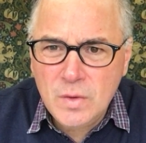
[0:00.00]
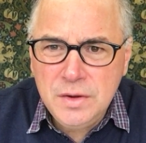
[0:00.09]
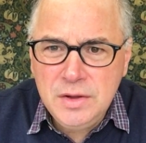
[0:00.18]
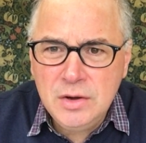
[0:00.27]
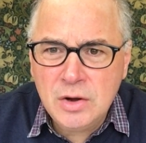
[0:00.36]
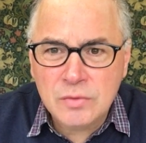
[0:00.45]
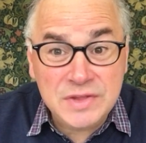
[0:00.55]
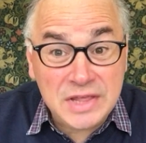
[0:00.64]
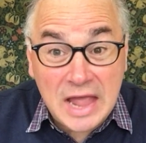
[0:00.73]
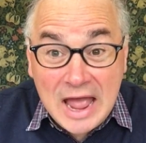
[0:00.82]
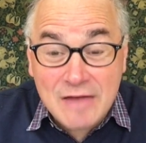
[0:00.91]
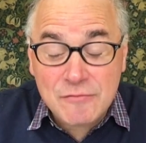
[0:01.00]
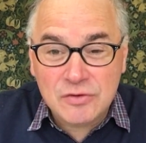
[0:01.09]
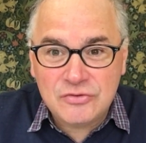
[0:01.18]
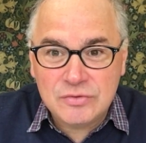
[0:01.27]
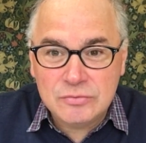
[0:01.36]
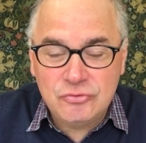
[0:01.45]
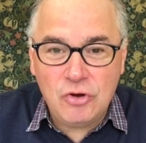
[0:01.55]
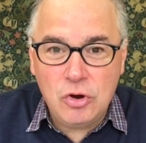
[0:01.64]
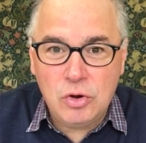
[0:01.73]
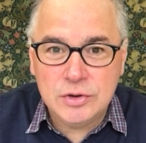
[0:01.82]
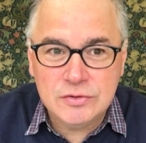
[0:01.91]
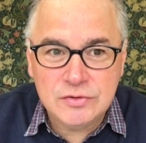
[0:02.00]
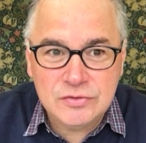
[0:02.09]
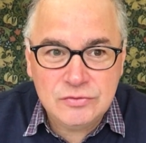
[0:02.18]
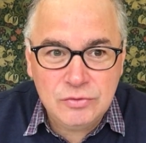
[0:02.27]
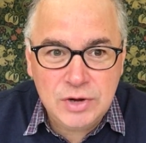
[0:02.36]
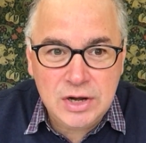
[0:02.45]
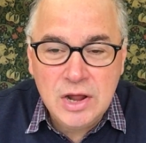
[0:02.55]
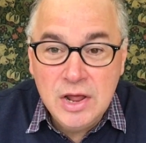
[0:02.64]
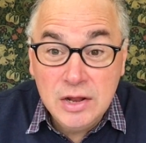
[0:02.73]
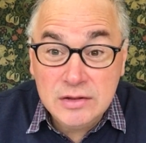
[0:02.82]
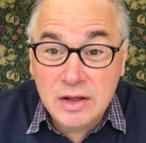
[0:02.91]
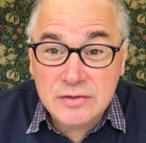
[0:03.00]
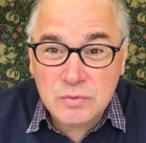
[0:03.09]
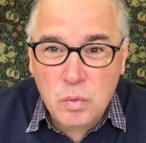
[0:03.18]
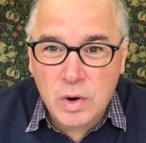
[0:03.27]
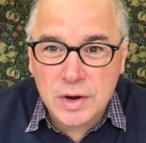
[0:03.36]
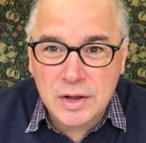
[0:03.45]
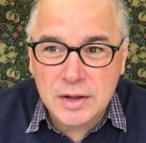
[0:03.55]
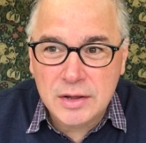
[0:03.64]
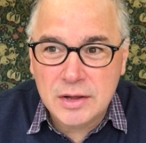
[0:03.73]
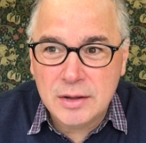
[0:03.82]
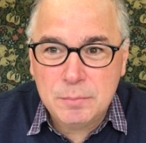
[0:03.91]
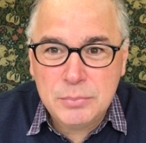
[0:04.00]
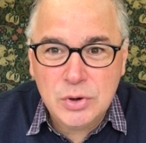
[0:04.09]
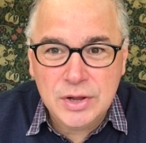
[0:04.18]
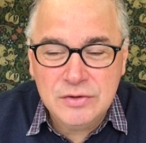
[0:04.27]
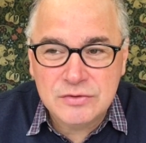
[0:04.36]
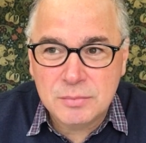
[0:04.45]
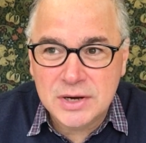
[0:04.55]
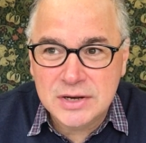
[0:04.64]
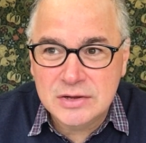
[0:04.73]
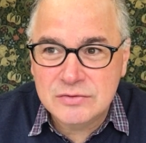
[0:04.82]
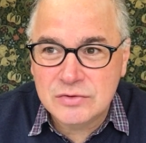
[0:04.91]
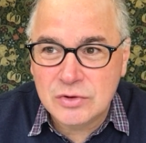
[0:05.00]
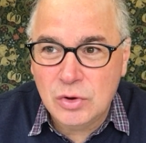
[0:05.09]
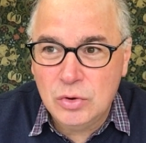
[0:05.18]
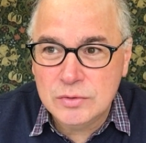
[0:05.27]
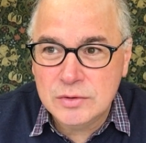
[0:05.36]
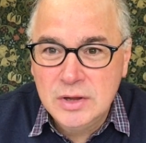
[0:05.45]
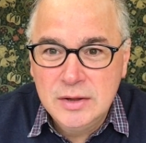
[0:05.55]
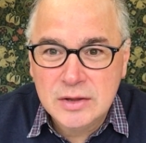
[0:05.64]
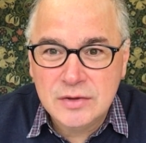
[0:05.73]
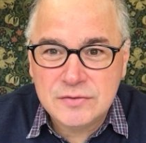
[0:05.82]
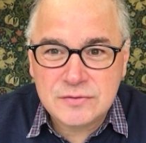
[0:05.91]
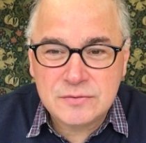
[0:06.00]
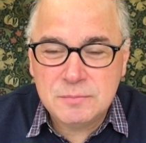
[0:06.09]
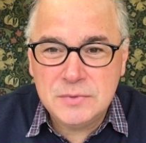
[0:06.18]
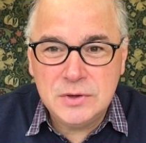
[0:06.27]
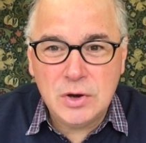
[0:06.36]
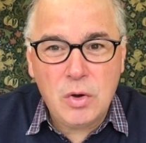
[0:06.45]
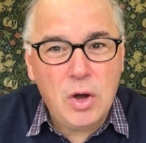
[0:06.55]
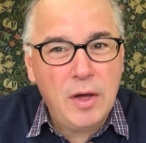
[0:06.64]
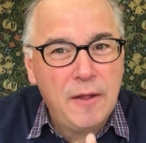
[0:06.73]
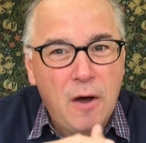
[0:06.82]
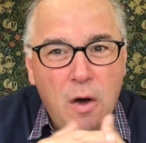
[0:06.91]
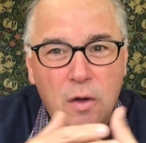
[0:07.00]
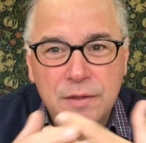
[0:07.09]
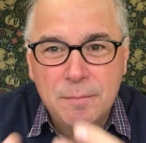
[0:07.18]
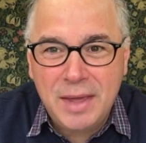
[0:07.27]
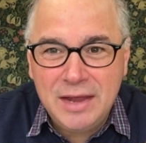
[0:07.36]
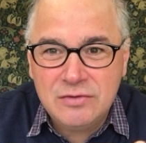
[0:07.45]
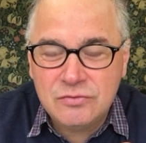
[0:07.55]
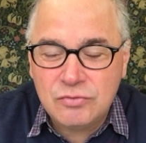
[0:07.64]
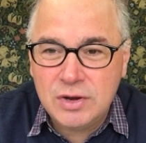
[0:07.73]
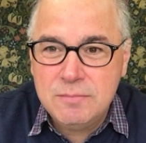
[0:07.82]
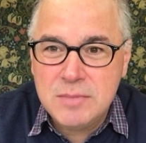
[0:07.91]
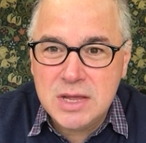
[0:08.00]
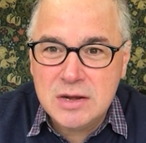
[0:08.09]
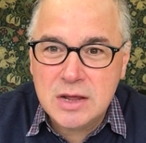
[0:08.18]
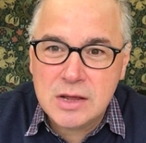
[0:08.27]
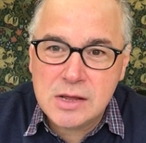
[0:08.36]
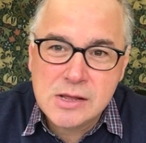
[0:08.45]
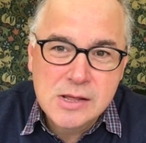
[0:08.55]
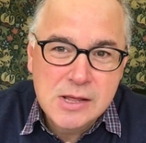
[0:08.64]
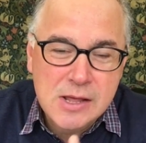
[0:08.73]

you know, the average Joe on the street doesn't want to uh, put his money into gold because, you know, all the mainstream media